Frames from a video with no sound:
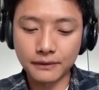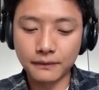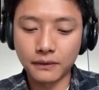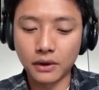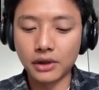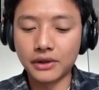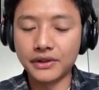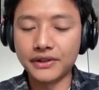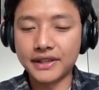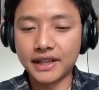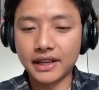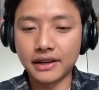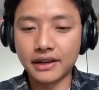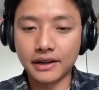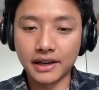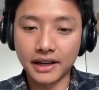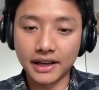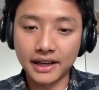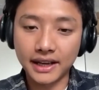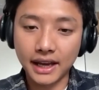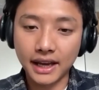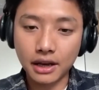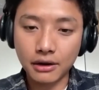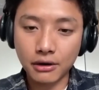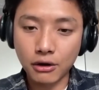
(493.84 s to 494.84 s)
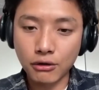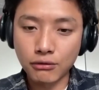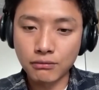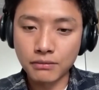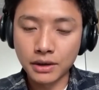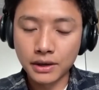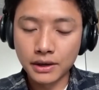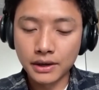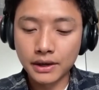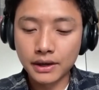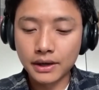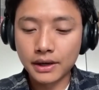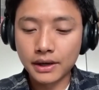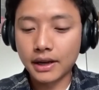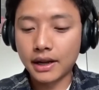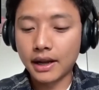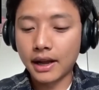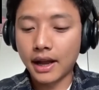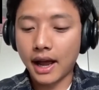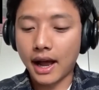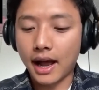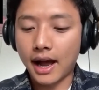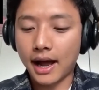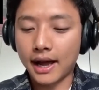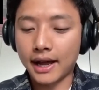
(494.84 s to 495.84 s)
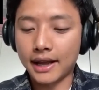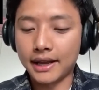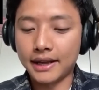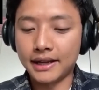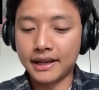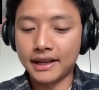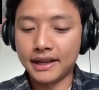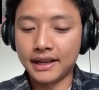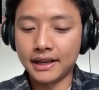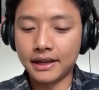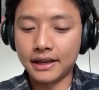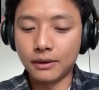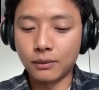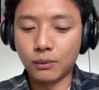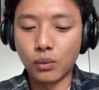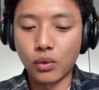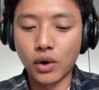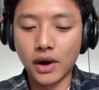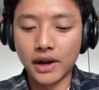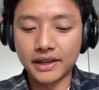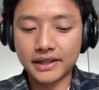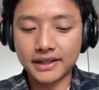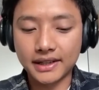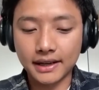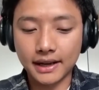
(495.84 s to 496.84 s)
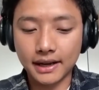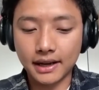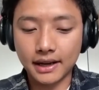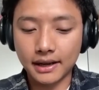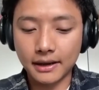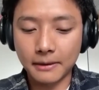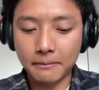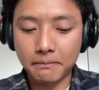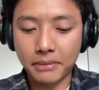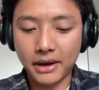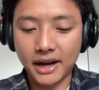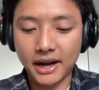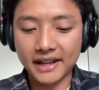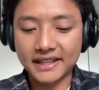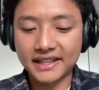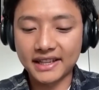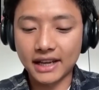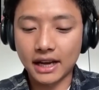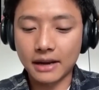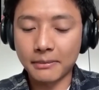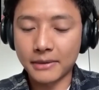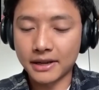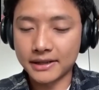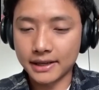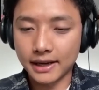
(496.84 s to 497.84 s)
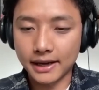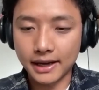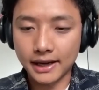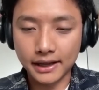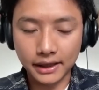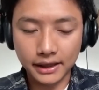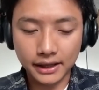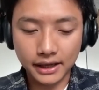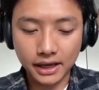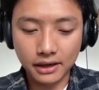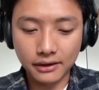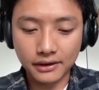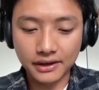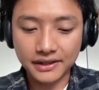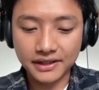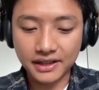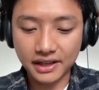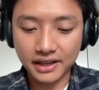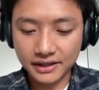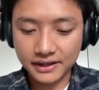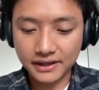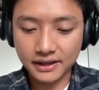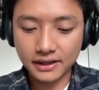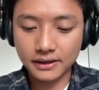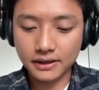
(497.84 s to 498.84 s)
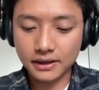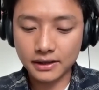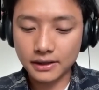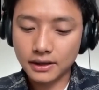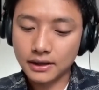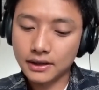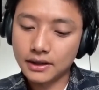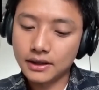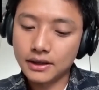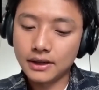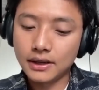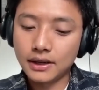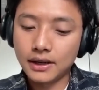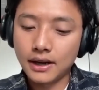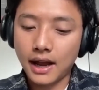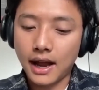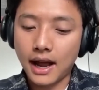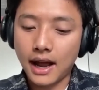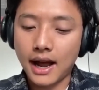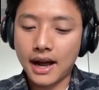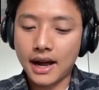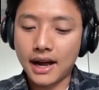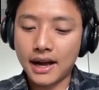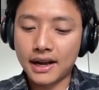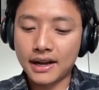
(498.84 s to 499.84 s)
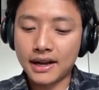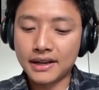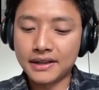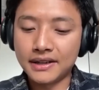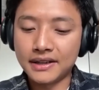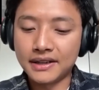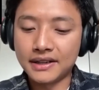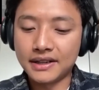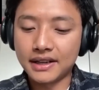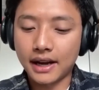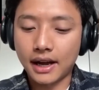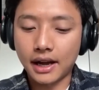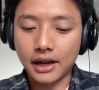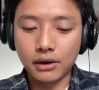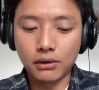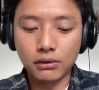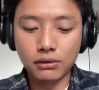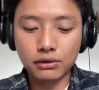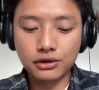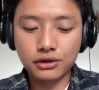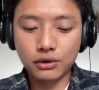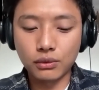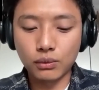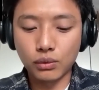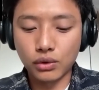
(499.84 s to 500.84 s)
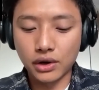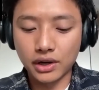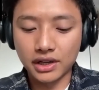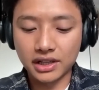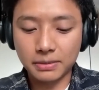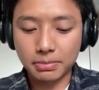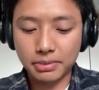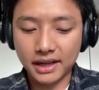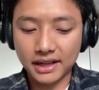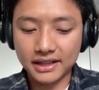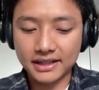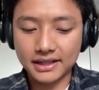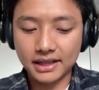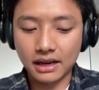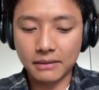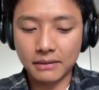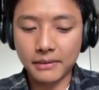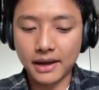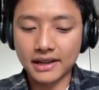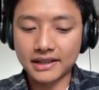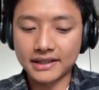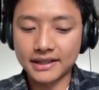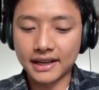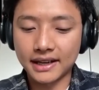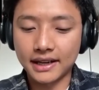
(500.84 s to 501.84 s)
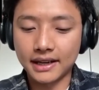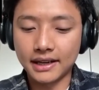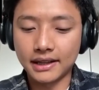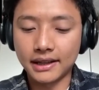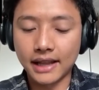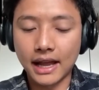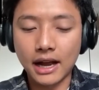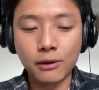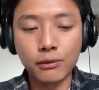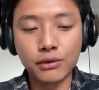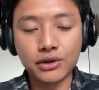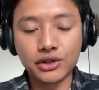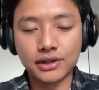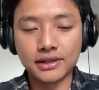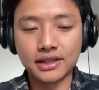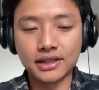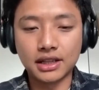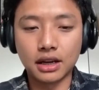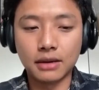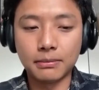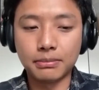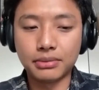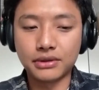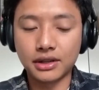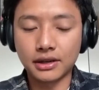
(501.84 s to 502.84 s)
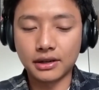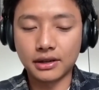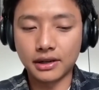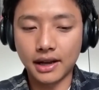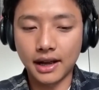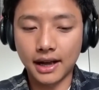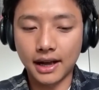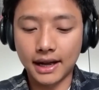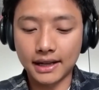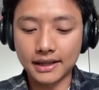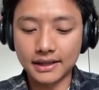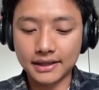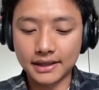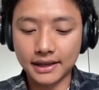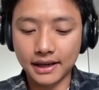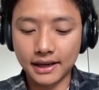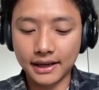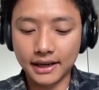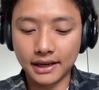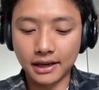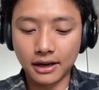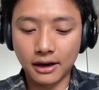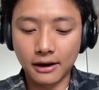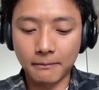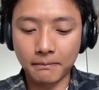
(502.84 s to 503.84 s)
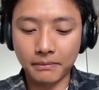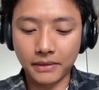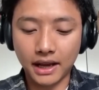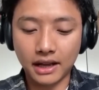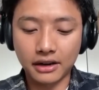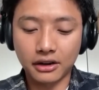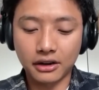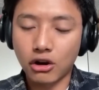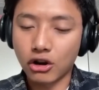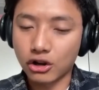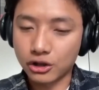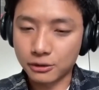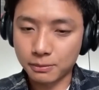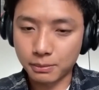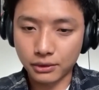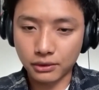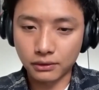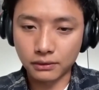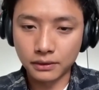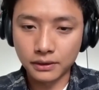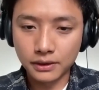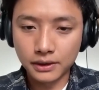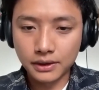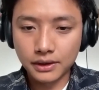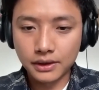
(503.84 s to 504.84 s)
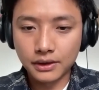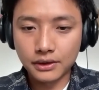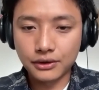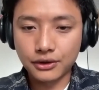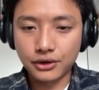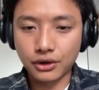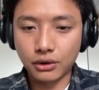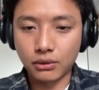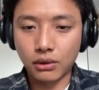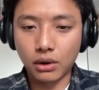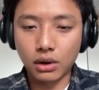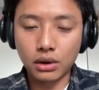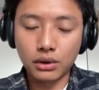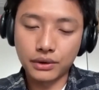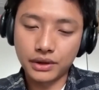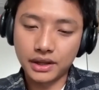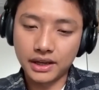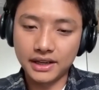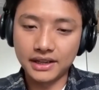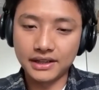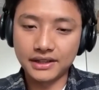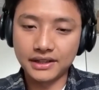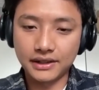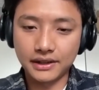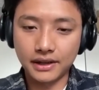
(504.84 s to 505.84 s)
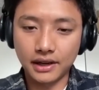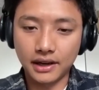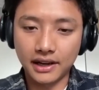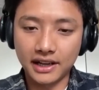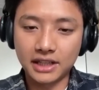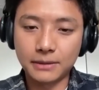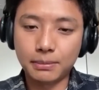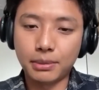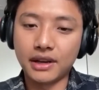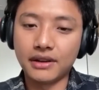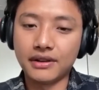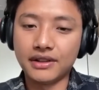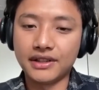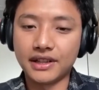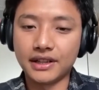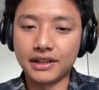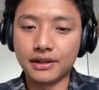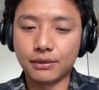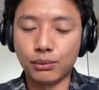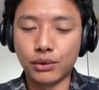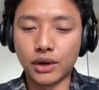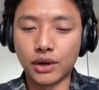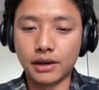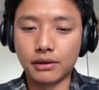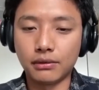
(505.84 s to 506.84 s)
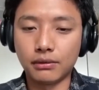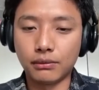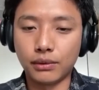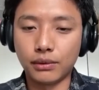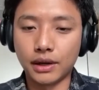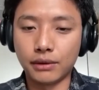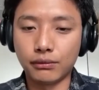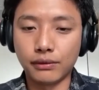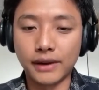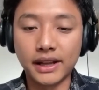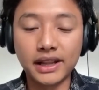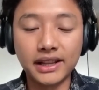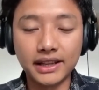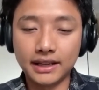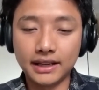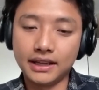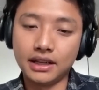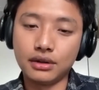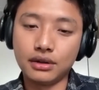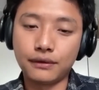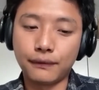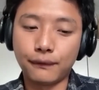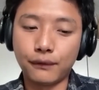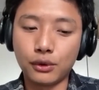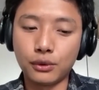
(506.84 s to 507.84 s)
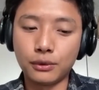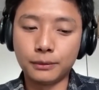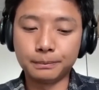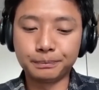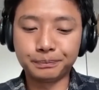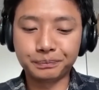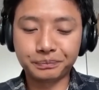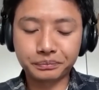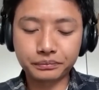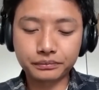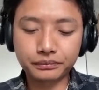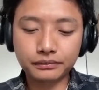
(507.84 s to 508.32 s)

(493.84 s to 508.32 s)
volunteer in a care home. I worked part-time as a healthcare assistant, and I also worked part-time as a language interpreter at a hospital. So all of these experiences were really useful.